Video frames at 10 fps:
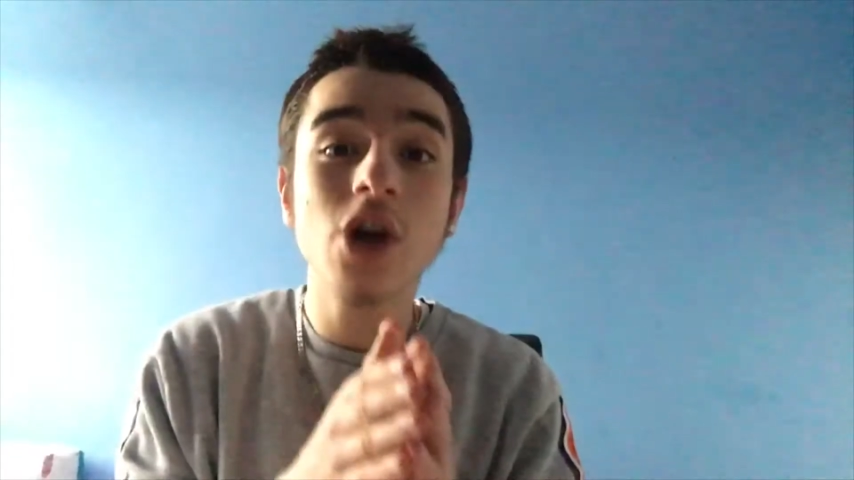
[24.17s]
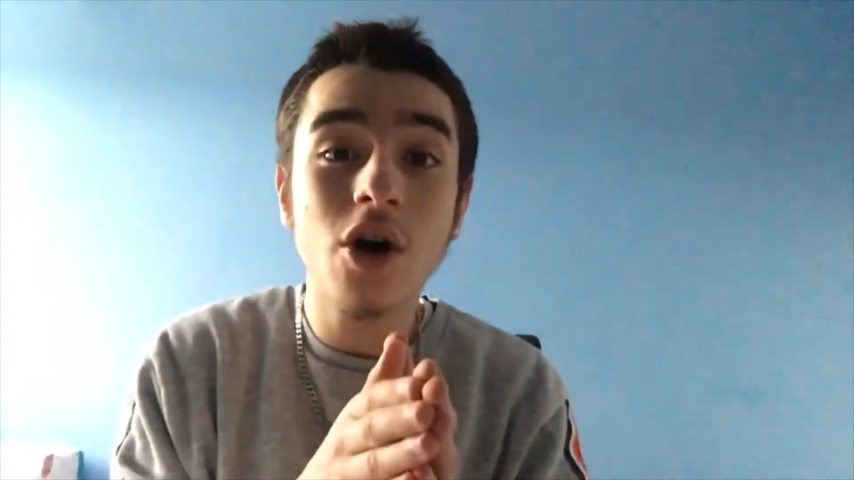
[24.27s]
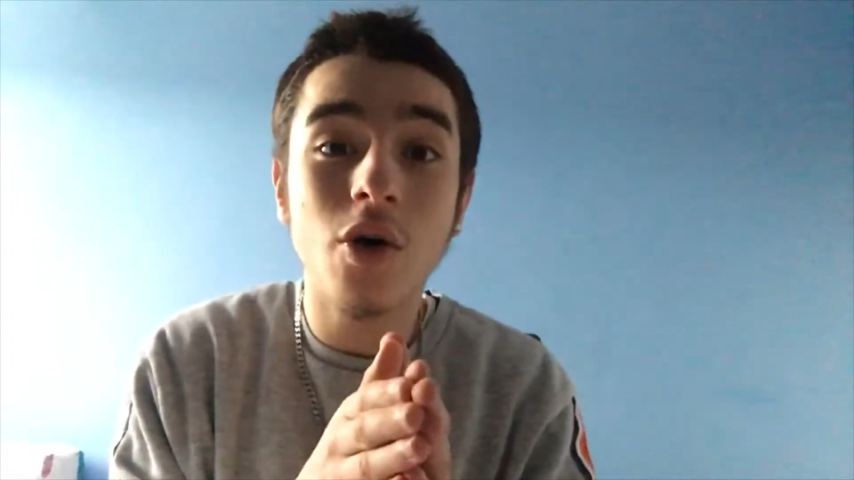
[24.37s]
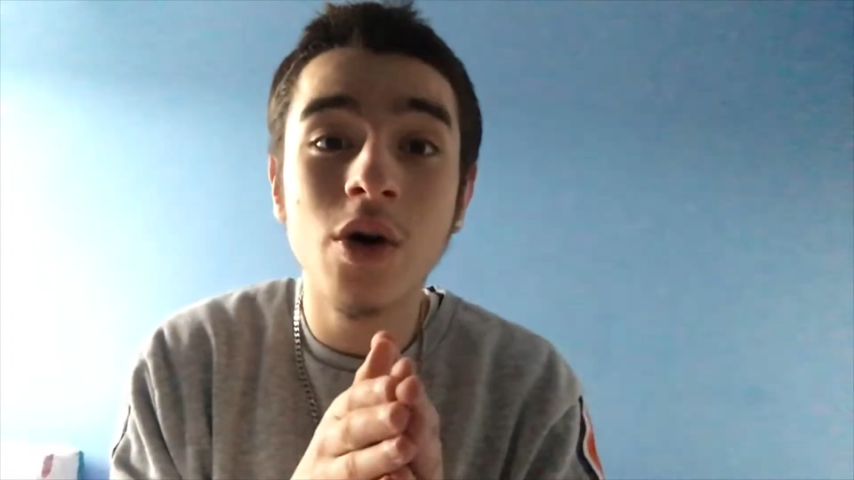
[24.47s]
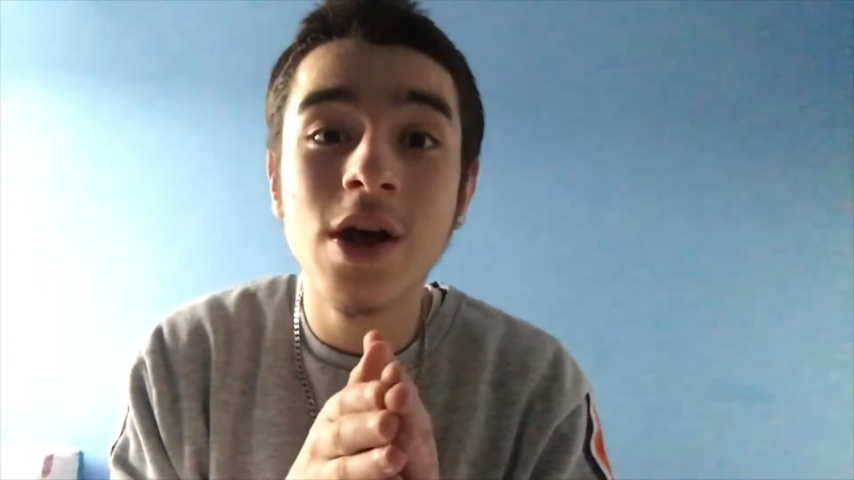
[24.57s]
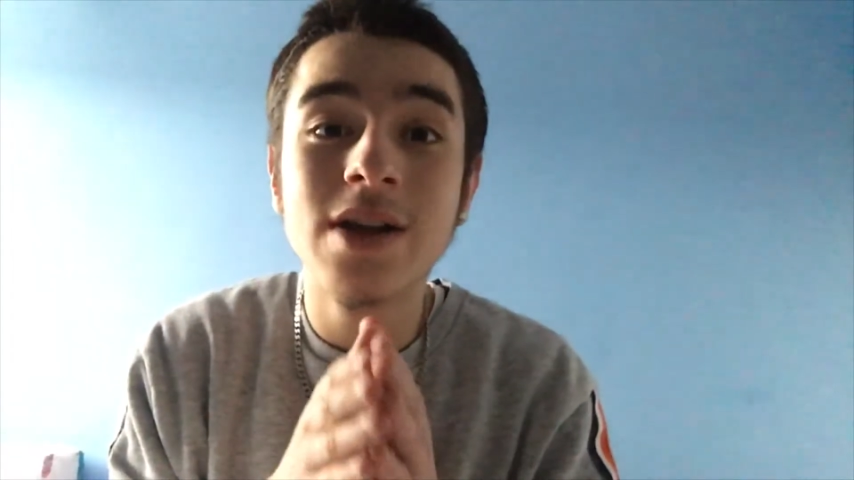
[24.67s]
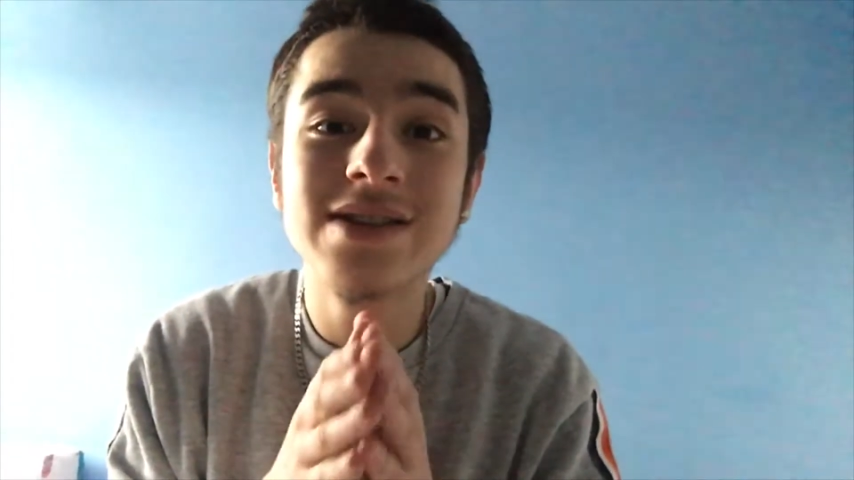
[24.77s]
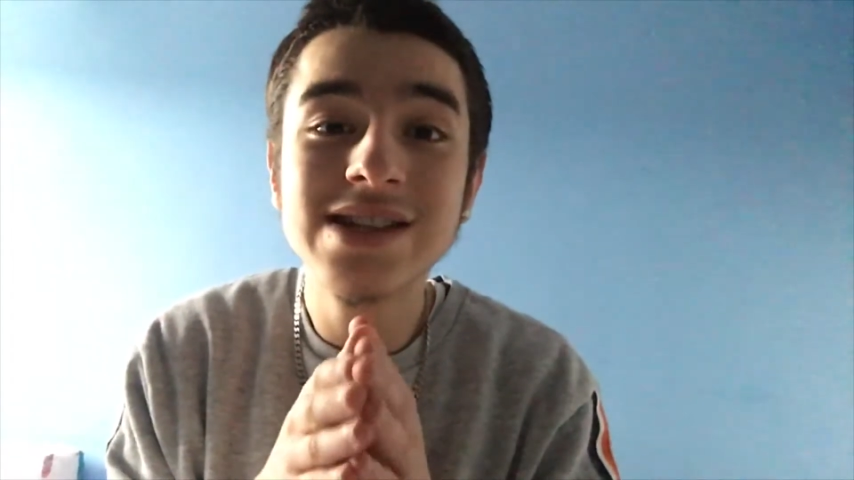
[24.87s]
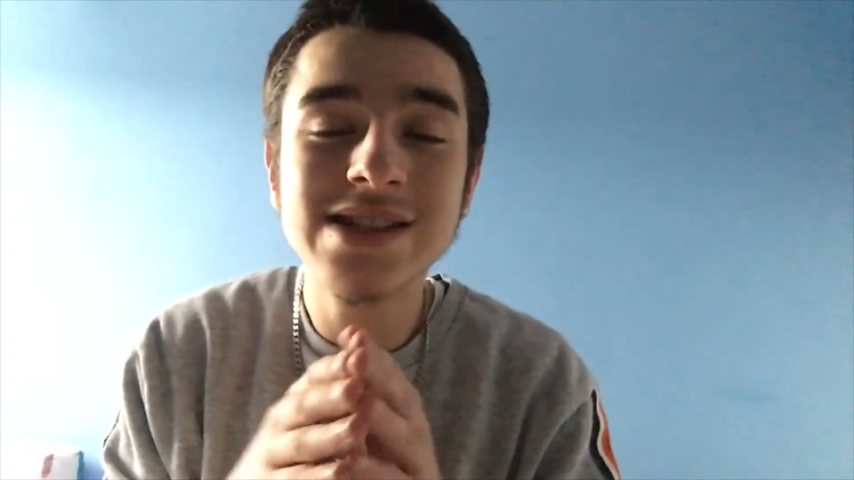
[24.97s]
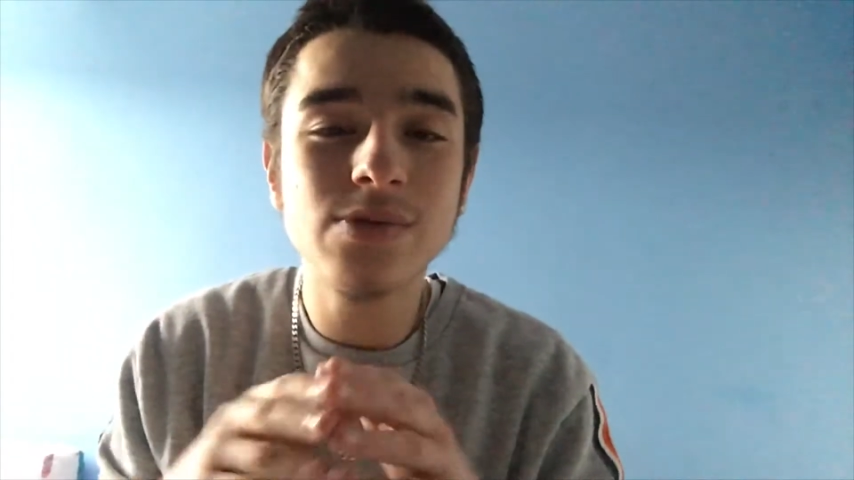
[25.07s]
So
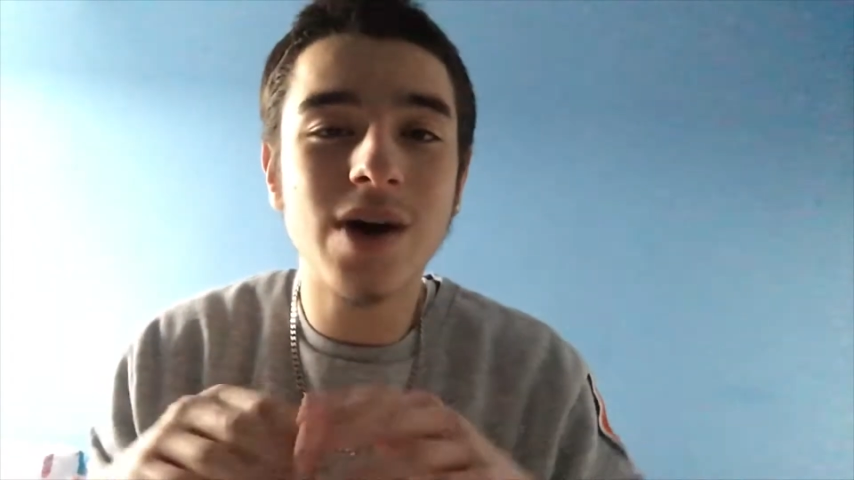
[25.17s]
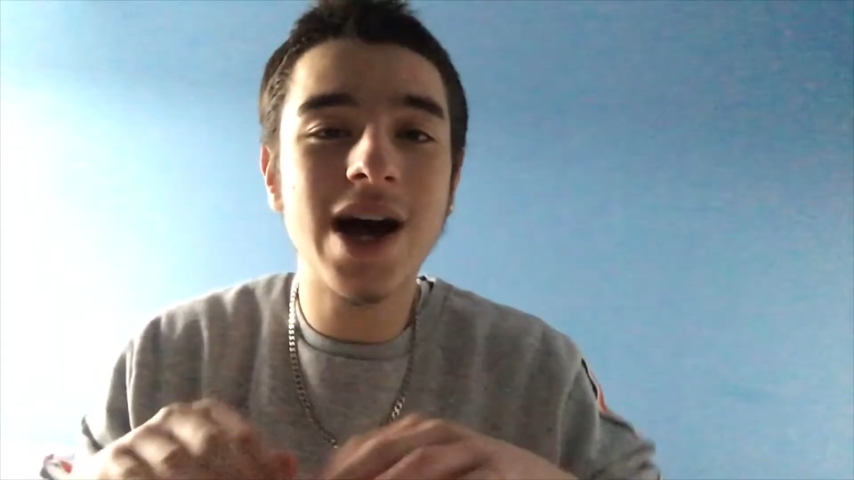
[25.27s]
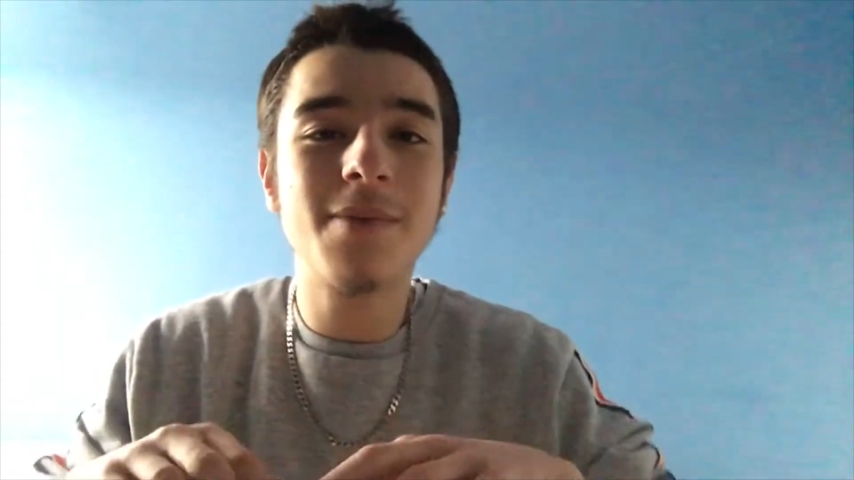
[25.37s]
this is what